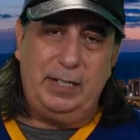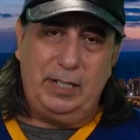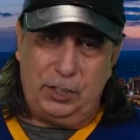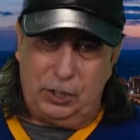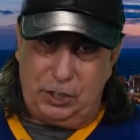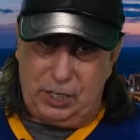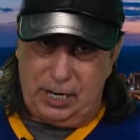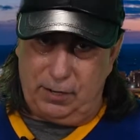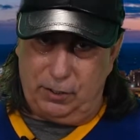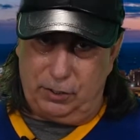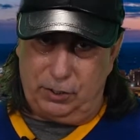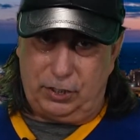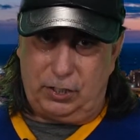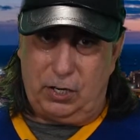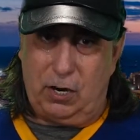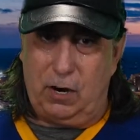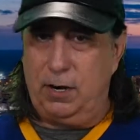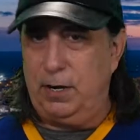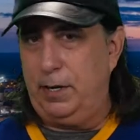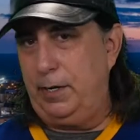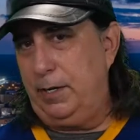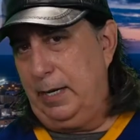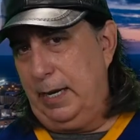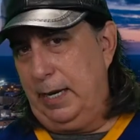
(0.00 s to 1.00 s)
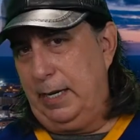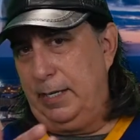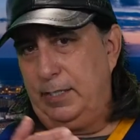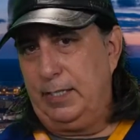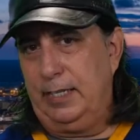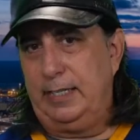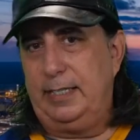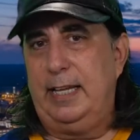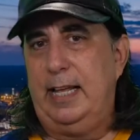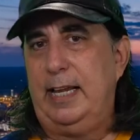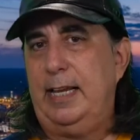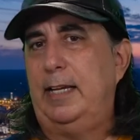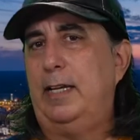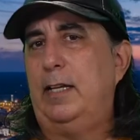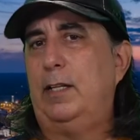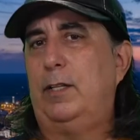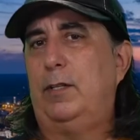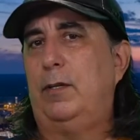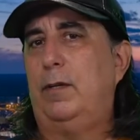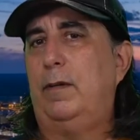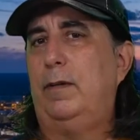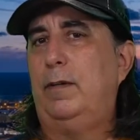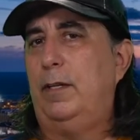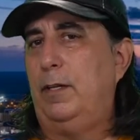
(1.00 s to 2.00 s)
channel started, as I said in
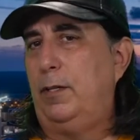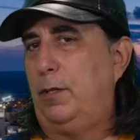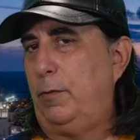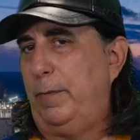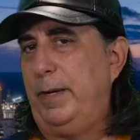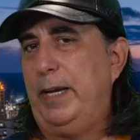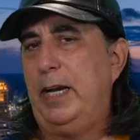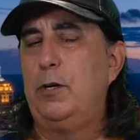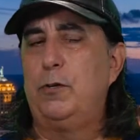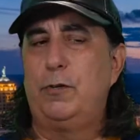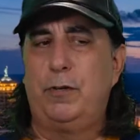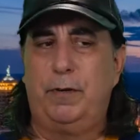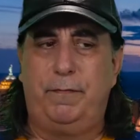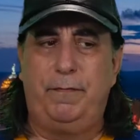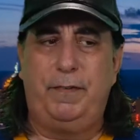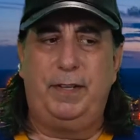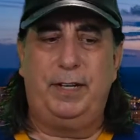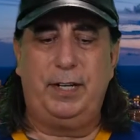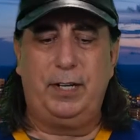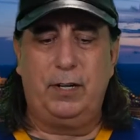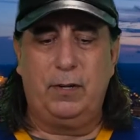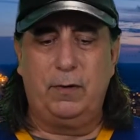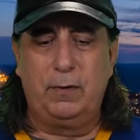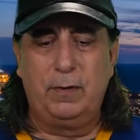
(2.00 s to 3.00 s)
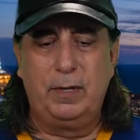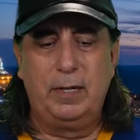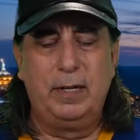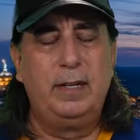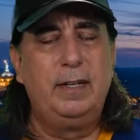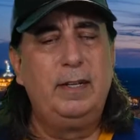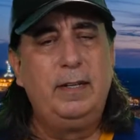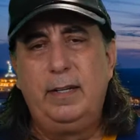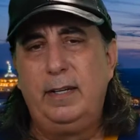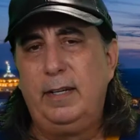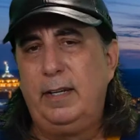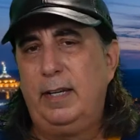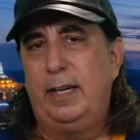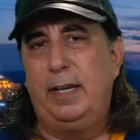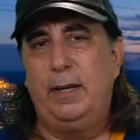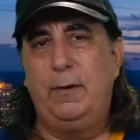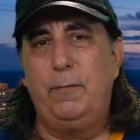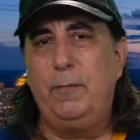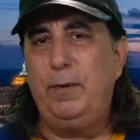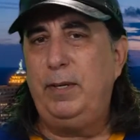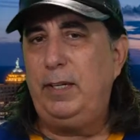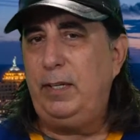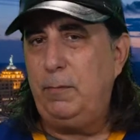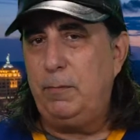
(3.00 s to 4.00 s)
the 300 video, it
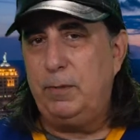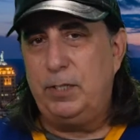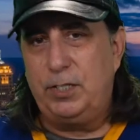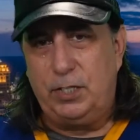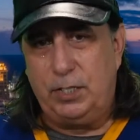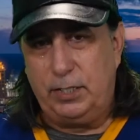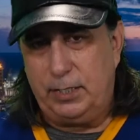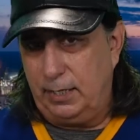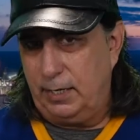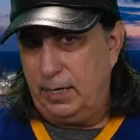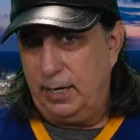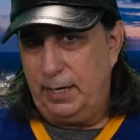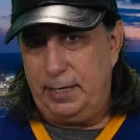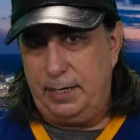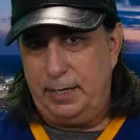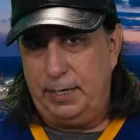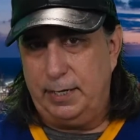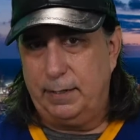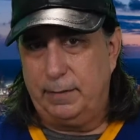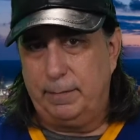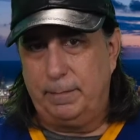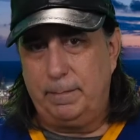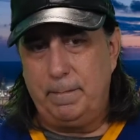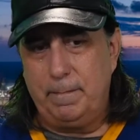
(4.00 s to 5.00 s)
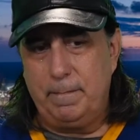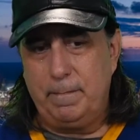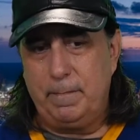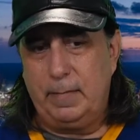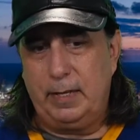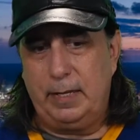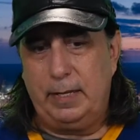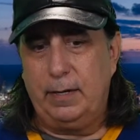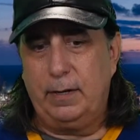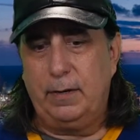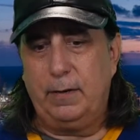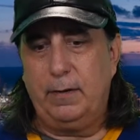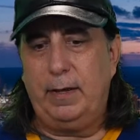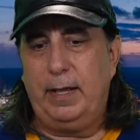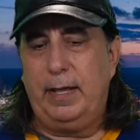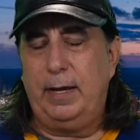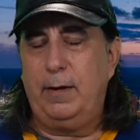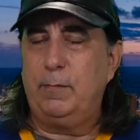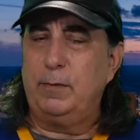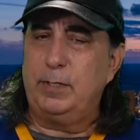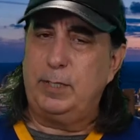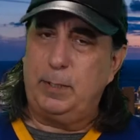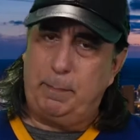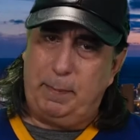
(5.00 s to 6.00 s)
really was just an idea, you know, and it
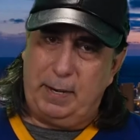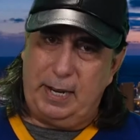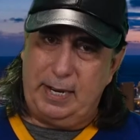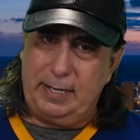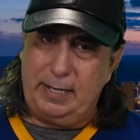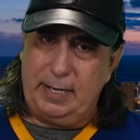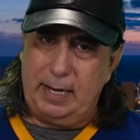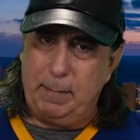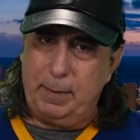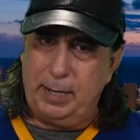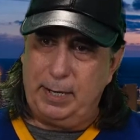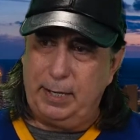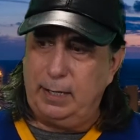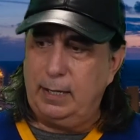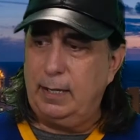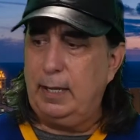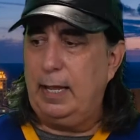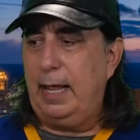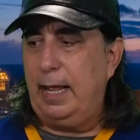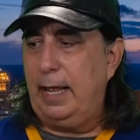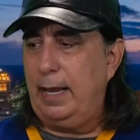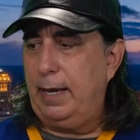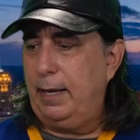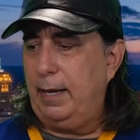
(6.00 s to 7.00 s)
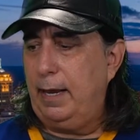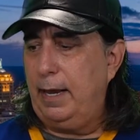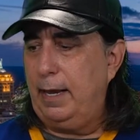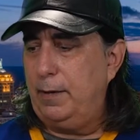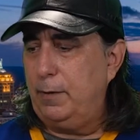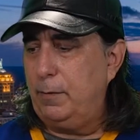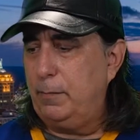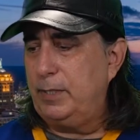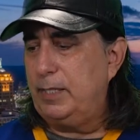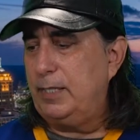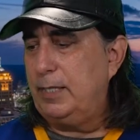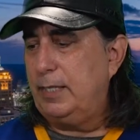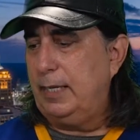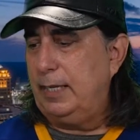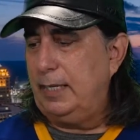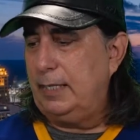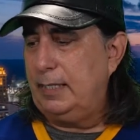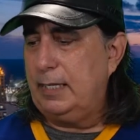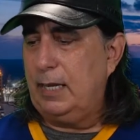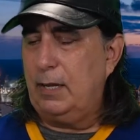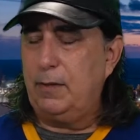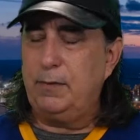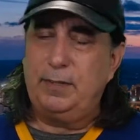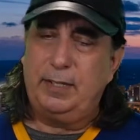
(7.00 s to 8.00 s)
was a pandemic, and it was
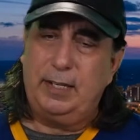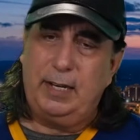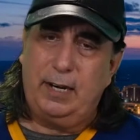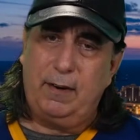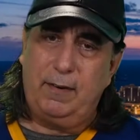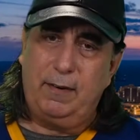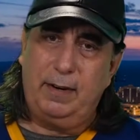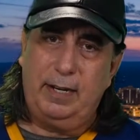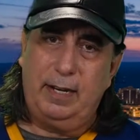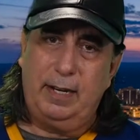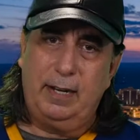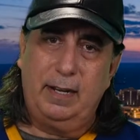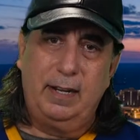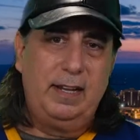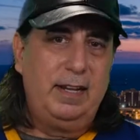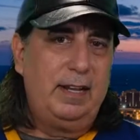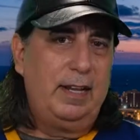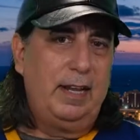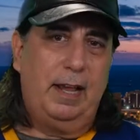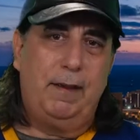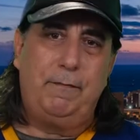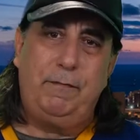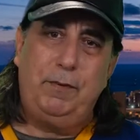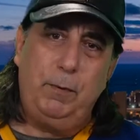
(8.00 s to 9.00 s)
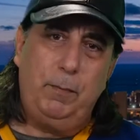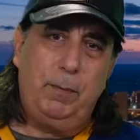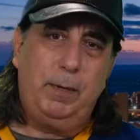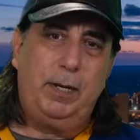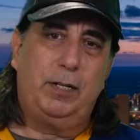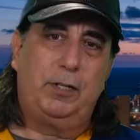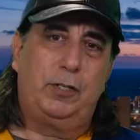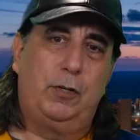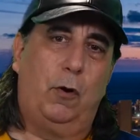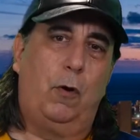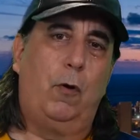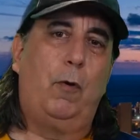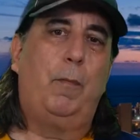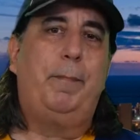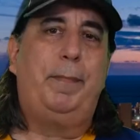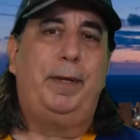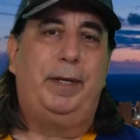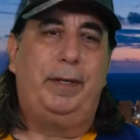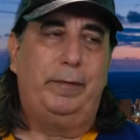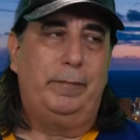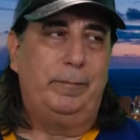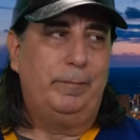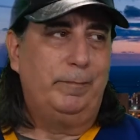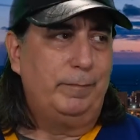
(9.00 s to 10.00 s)
things out there. And if you would have told
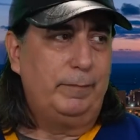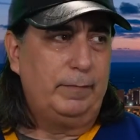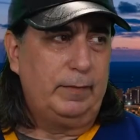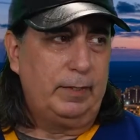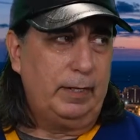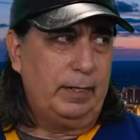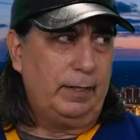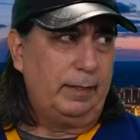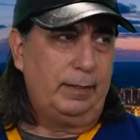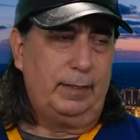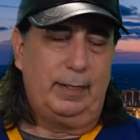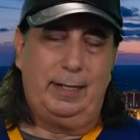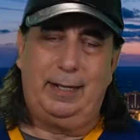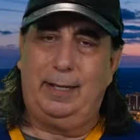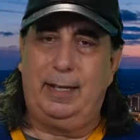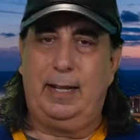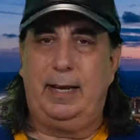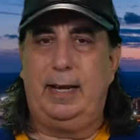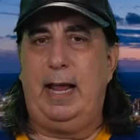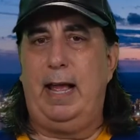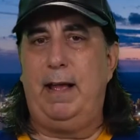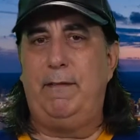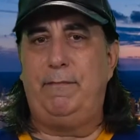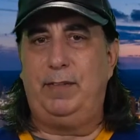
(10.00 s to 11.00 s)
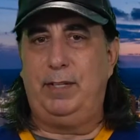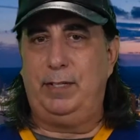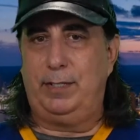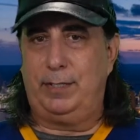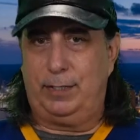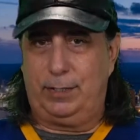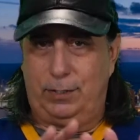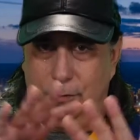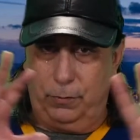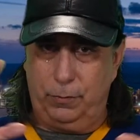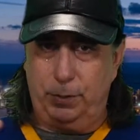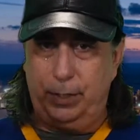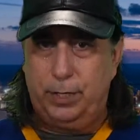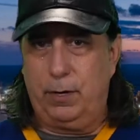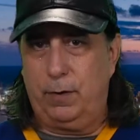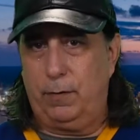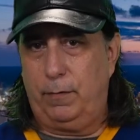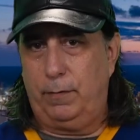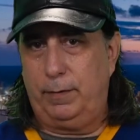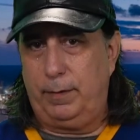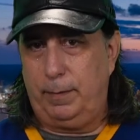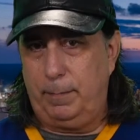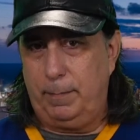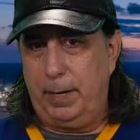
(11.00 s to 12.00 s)
me, like, I'd have this
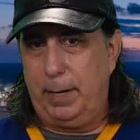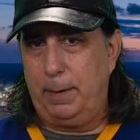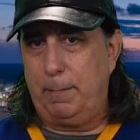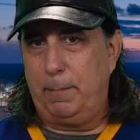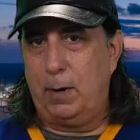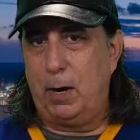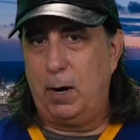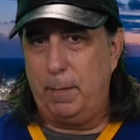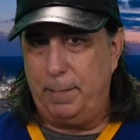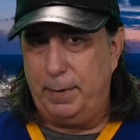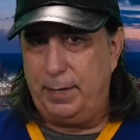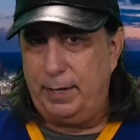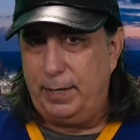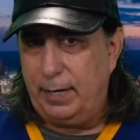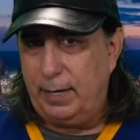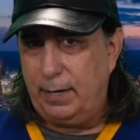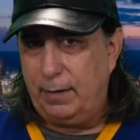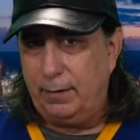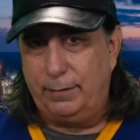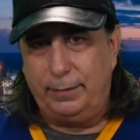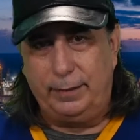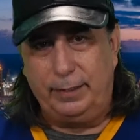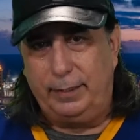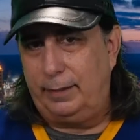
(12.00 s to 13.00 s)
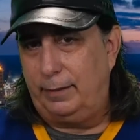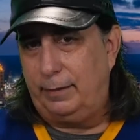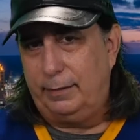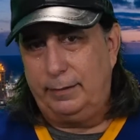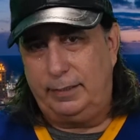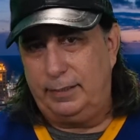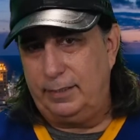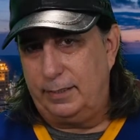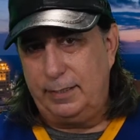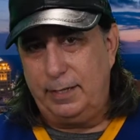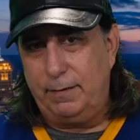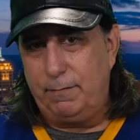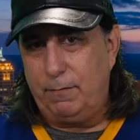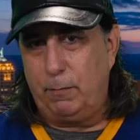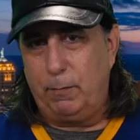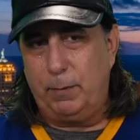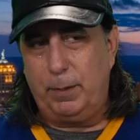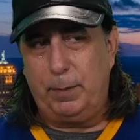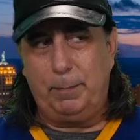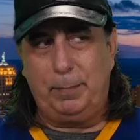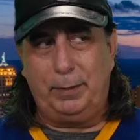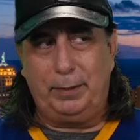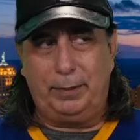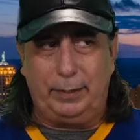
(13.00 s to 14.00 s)
studio in my apartment now, like, I just never would
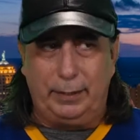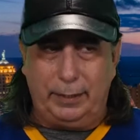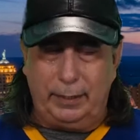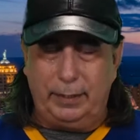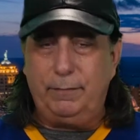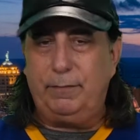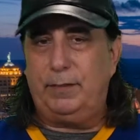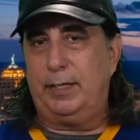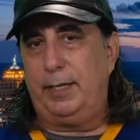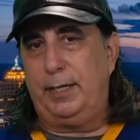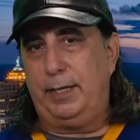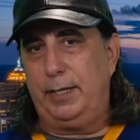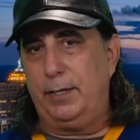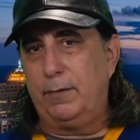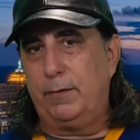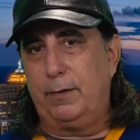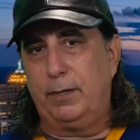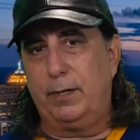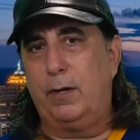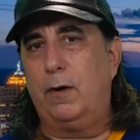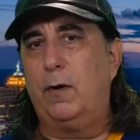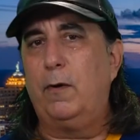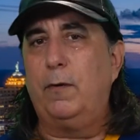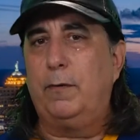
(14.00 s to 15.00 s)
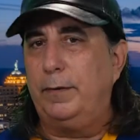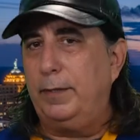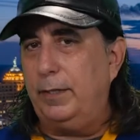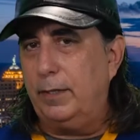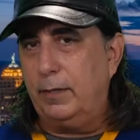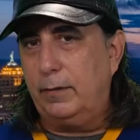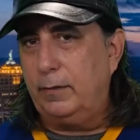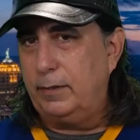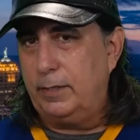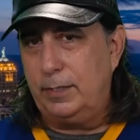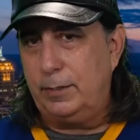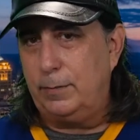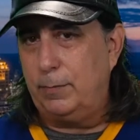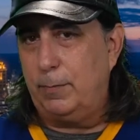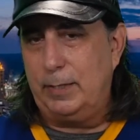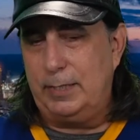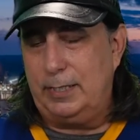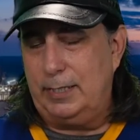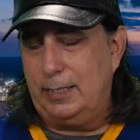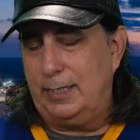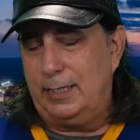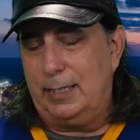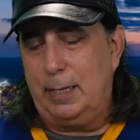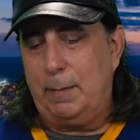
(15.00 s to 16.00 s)
have believed it a year ago, you know, it just
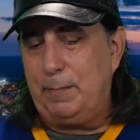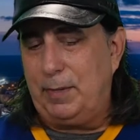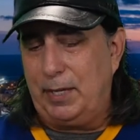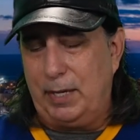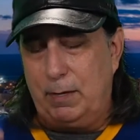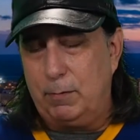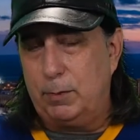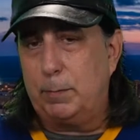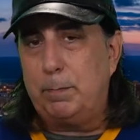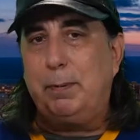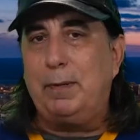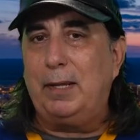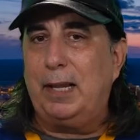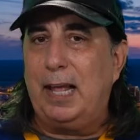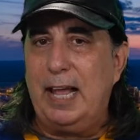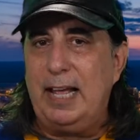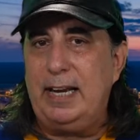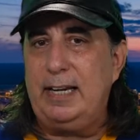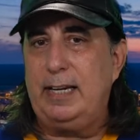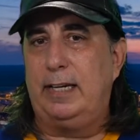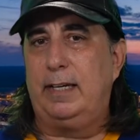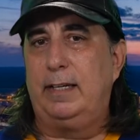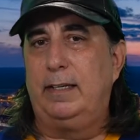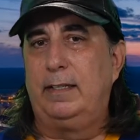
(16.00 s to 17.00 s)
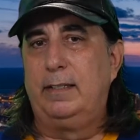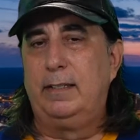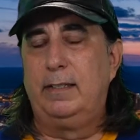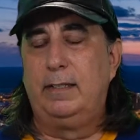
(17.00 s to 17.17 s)
wasn't something I was planning.